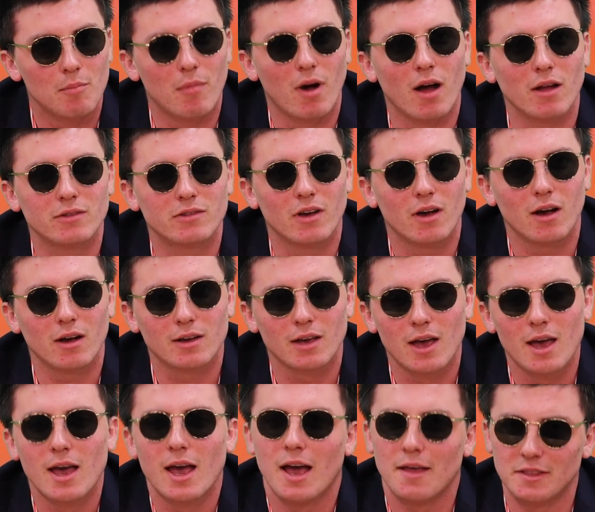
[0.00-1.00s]
Montauk,
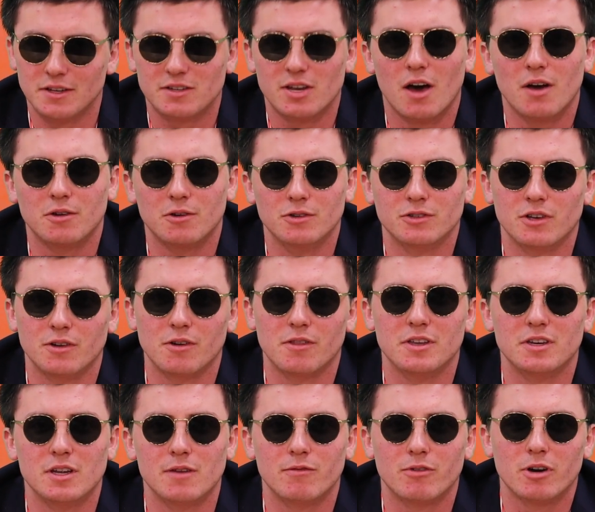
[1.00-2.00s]
and the tunnels under the
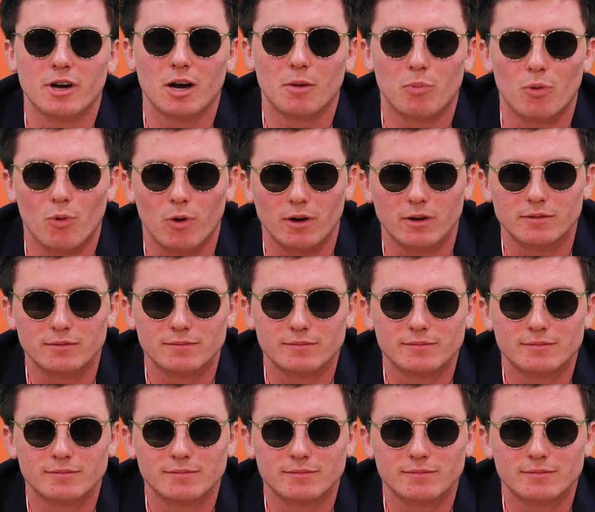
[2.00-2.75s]
Denver airport.